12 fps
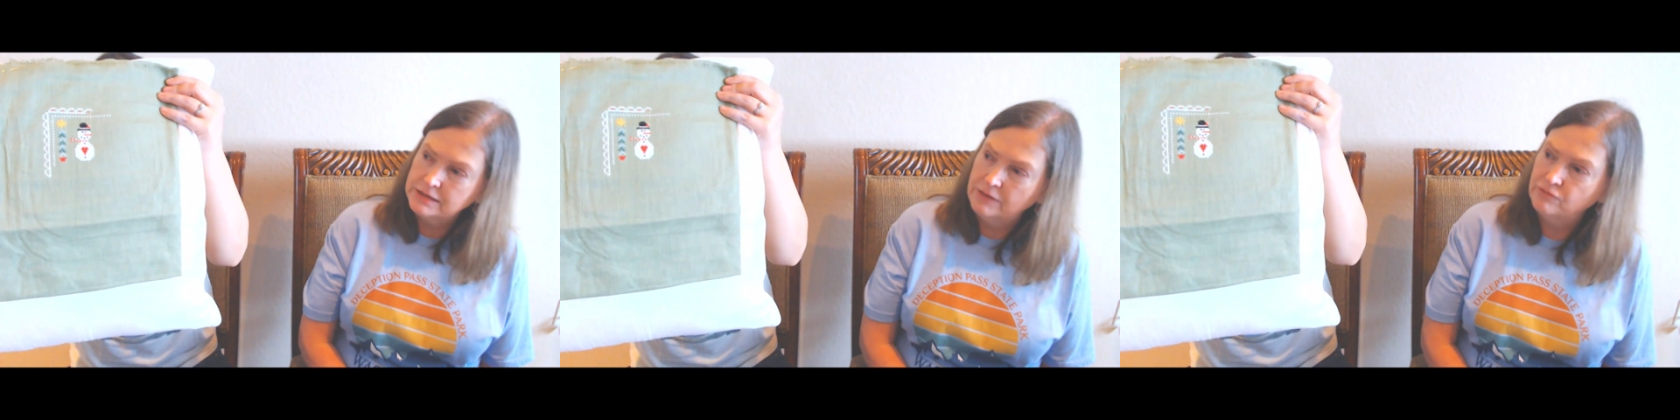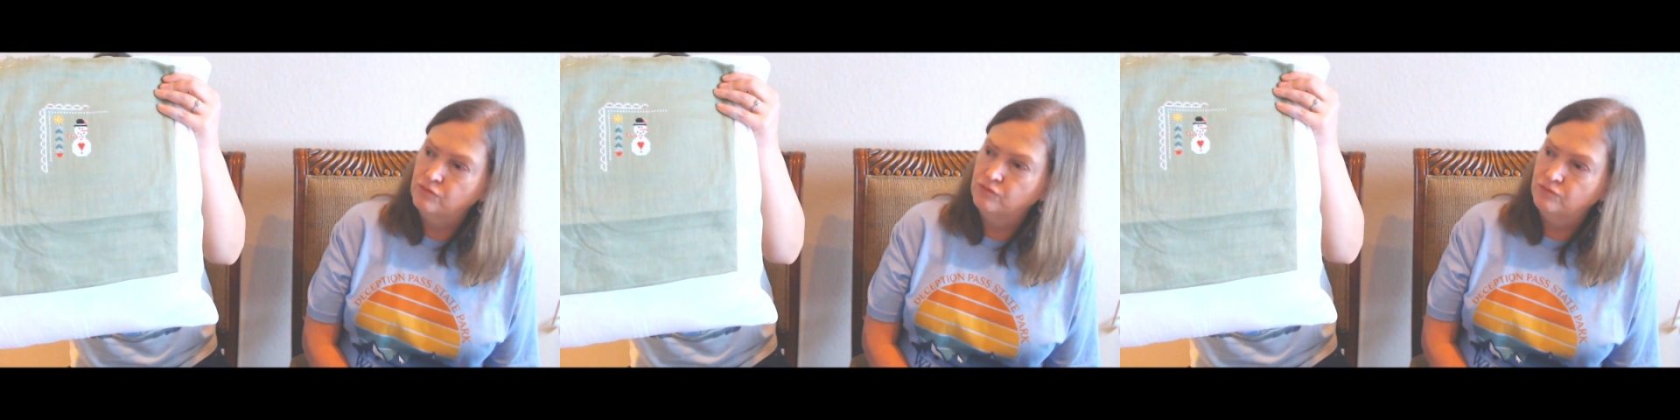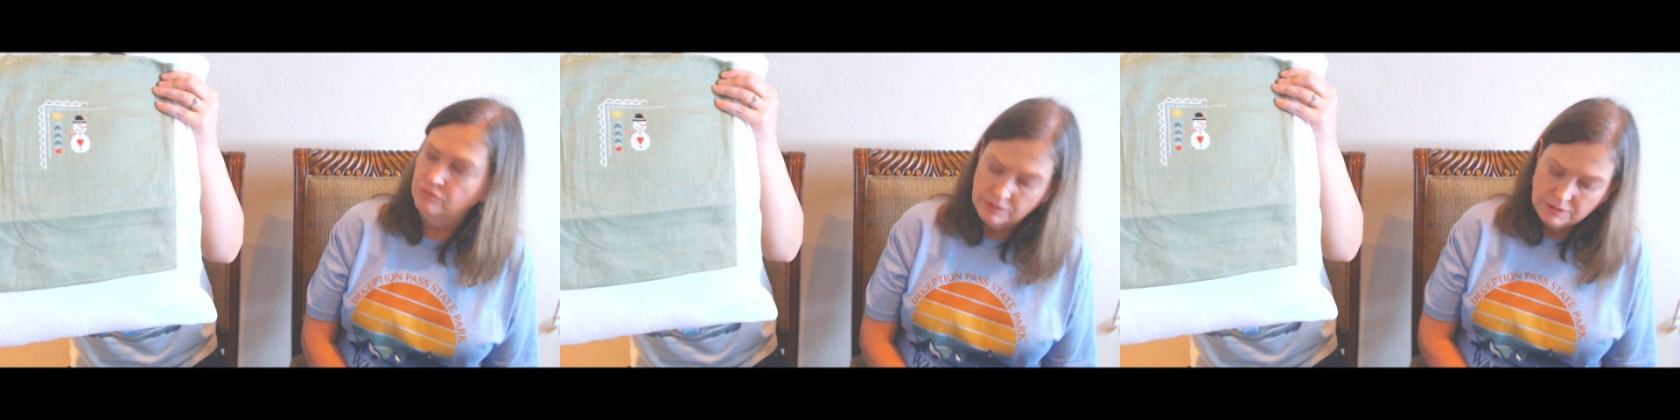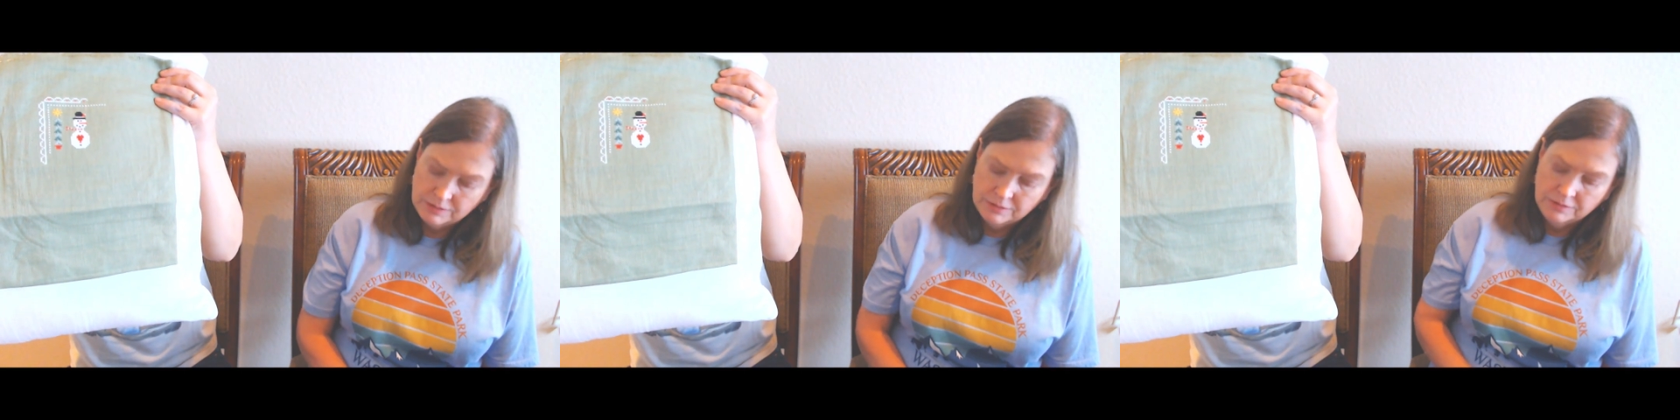at
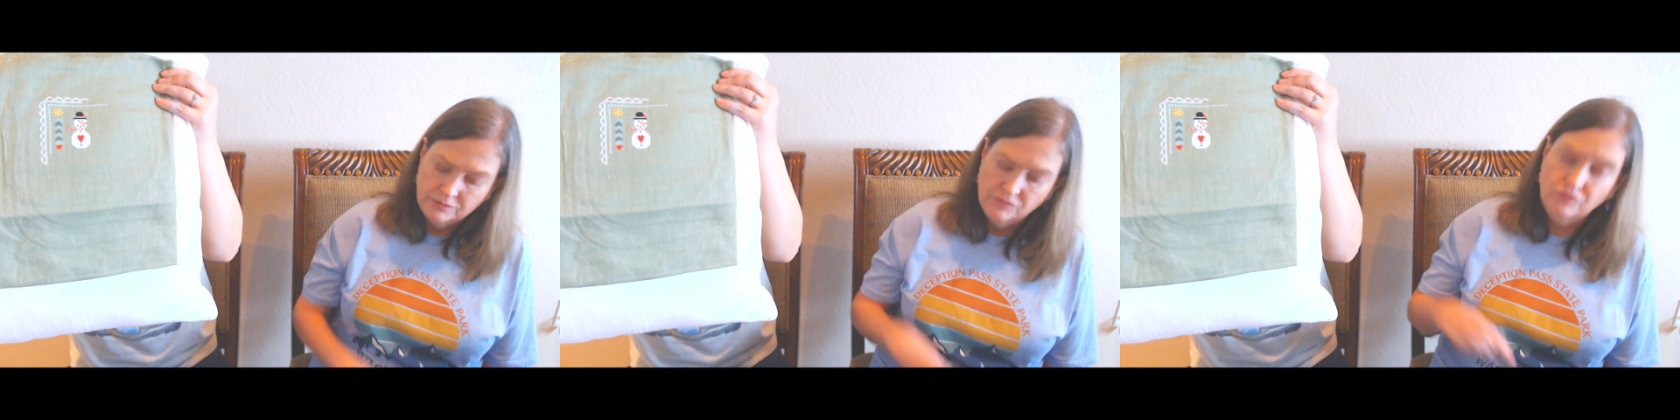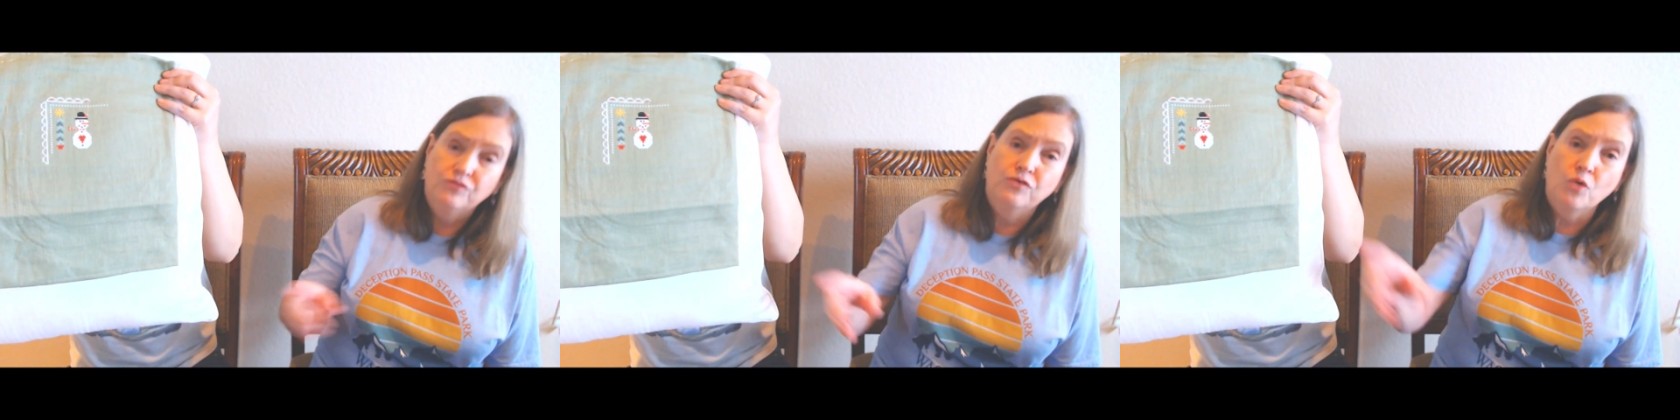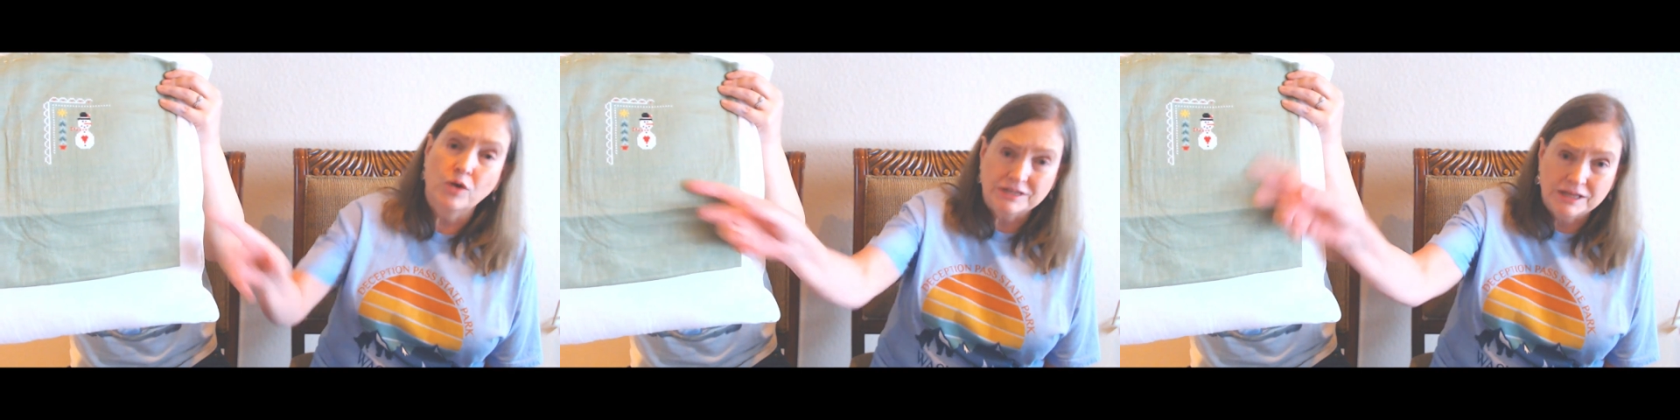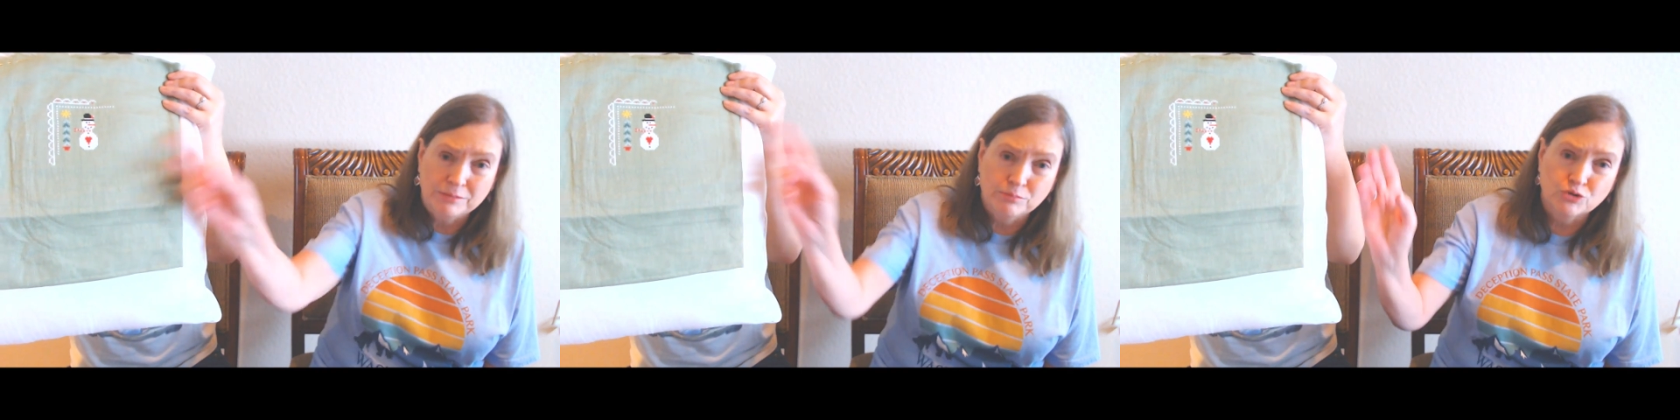
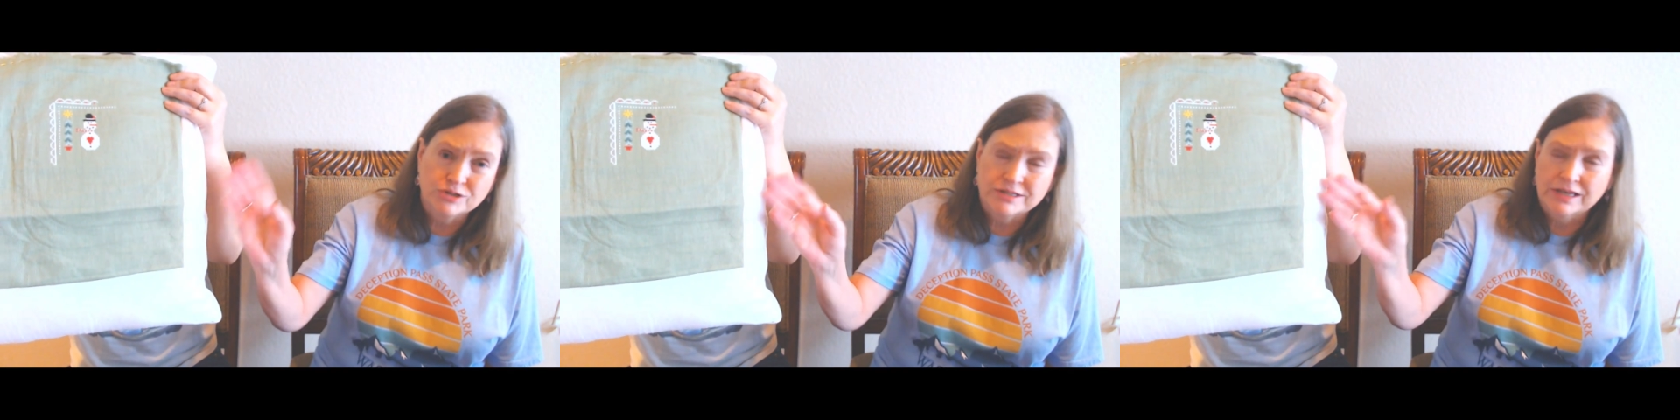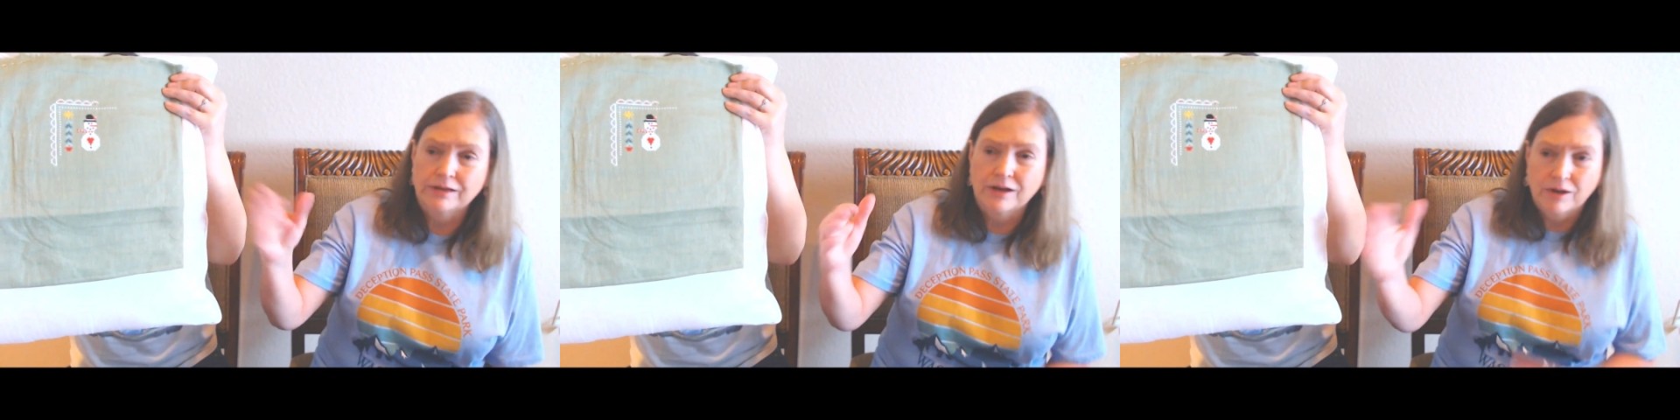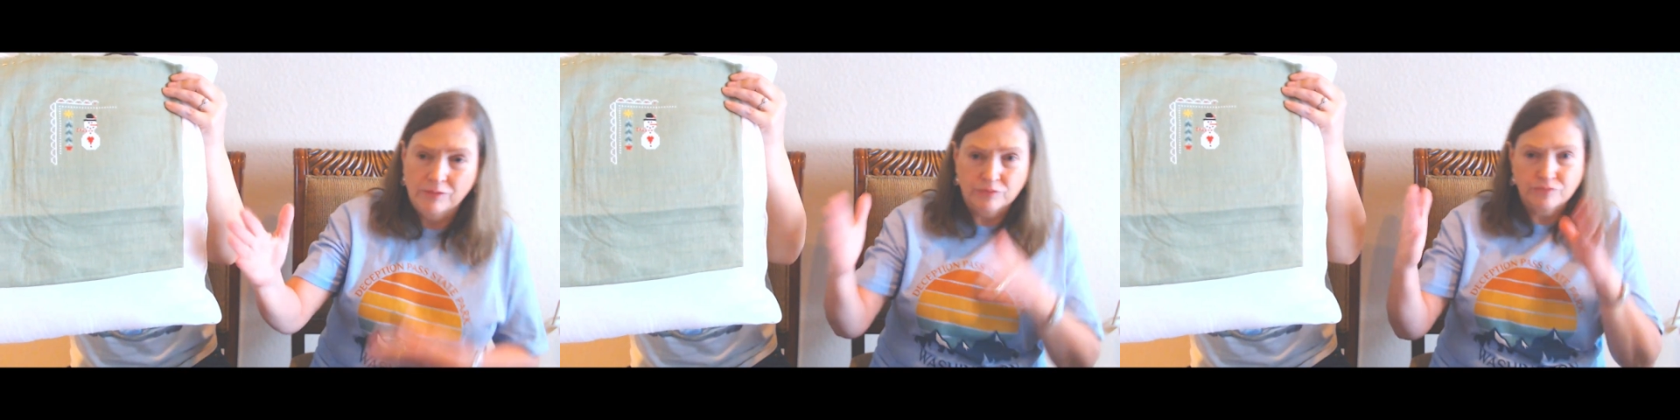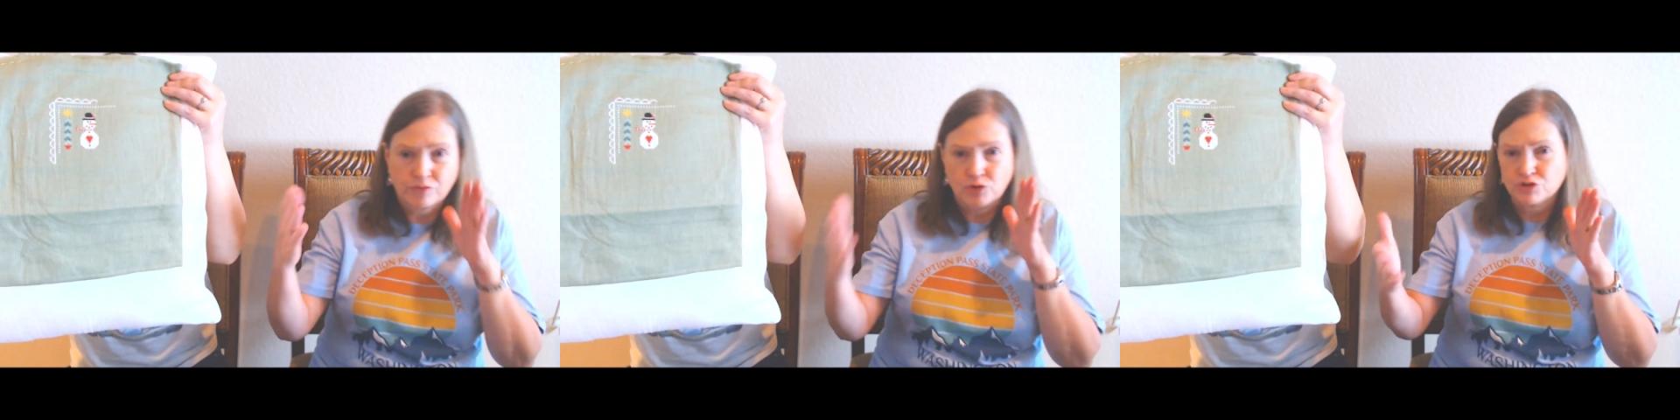14% of the
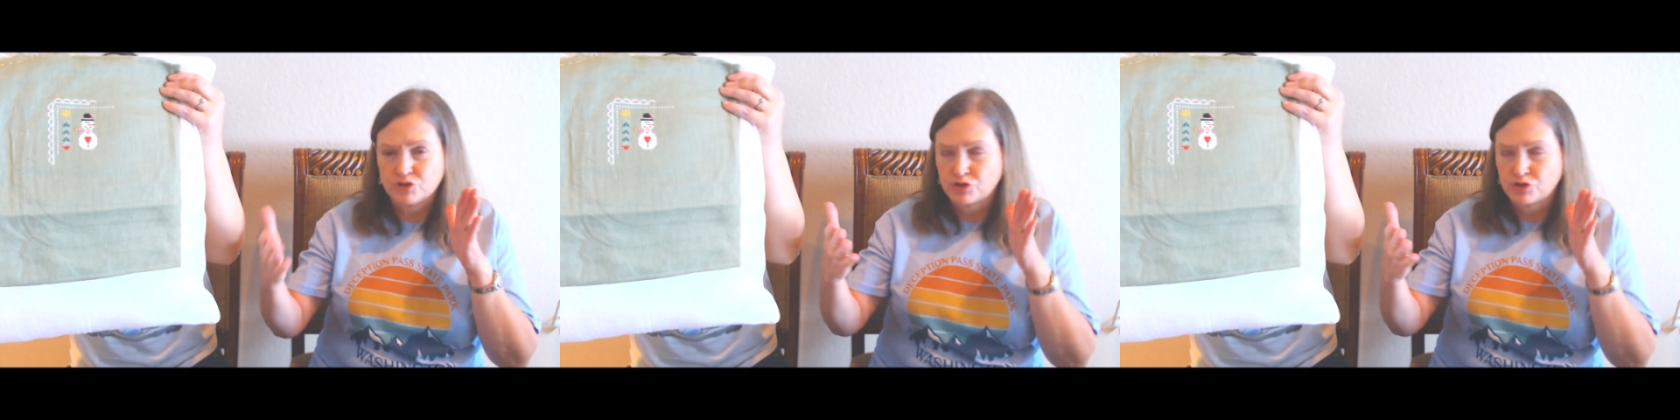first